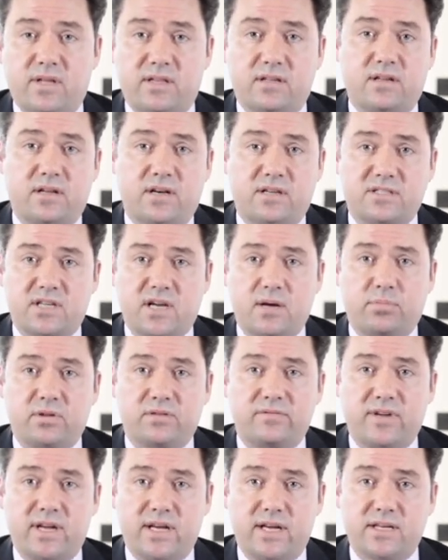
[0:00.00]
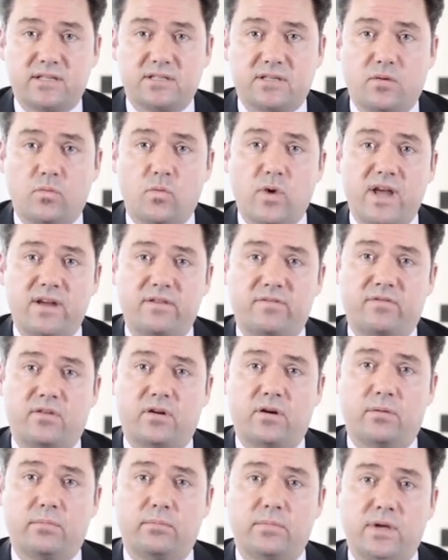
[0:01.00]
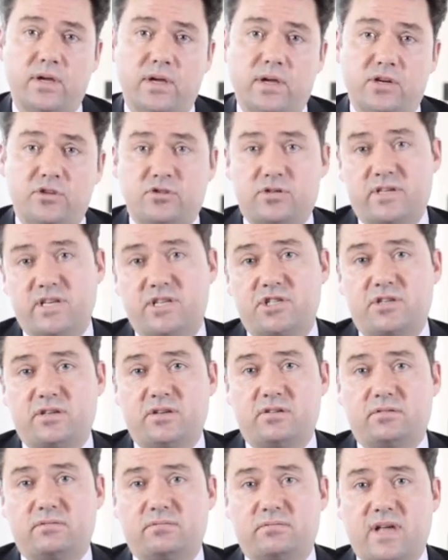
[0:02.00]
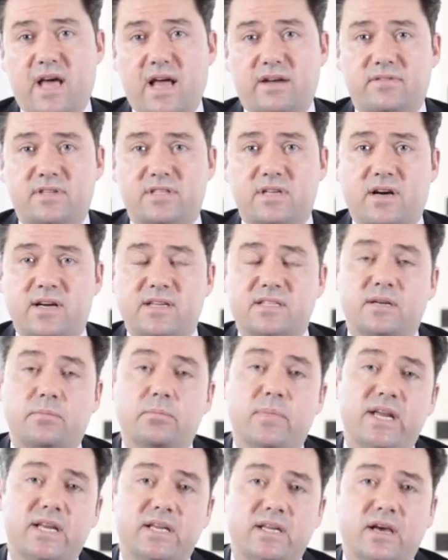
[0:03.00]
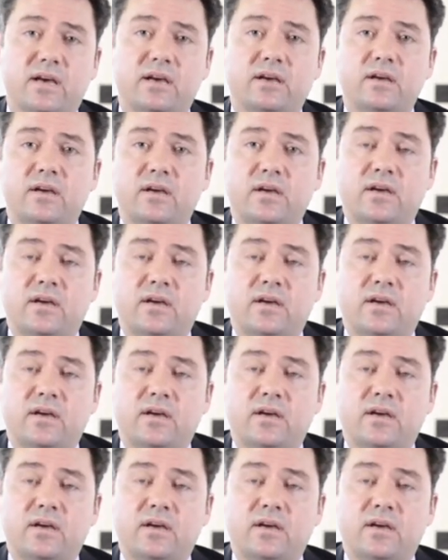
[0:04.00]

in the last couple of years away from traditional advertising media,